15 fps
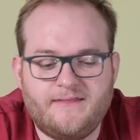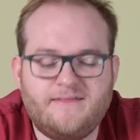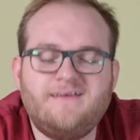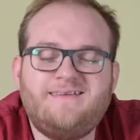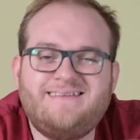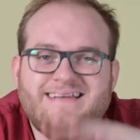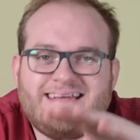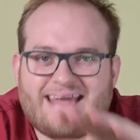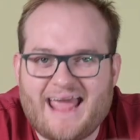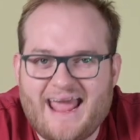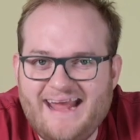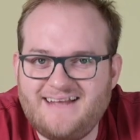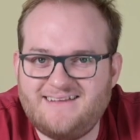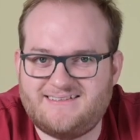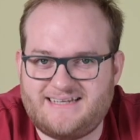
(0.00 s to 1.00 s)
The
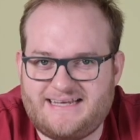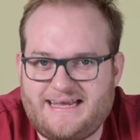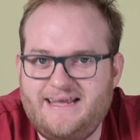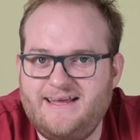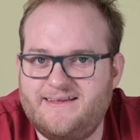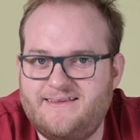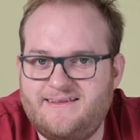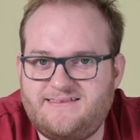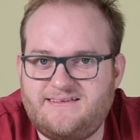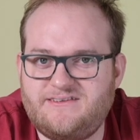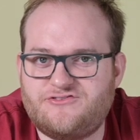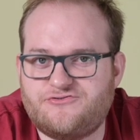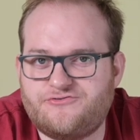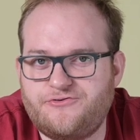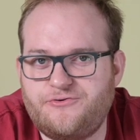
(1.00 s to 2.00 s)
D80, and this
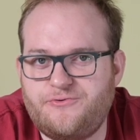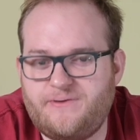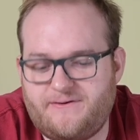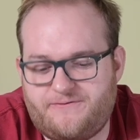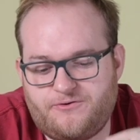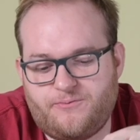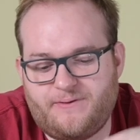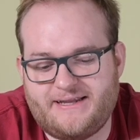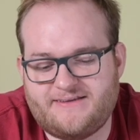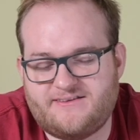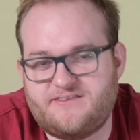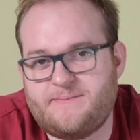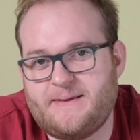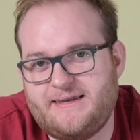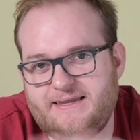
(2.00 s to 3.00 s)
is true if you're willing
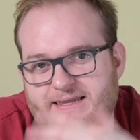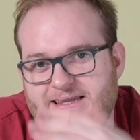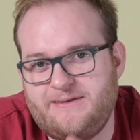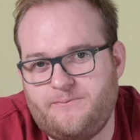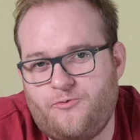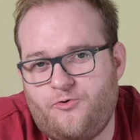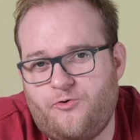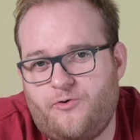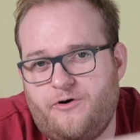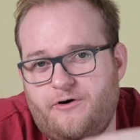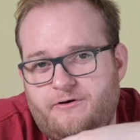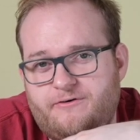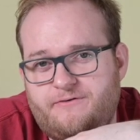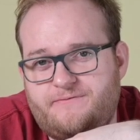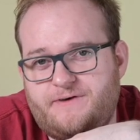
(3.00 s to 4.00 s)
to spend a little more
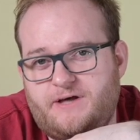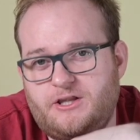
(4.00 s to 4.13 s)
of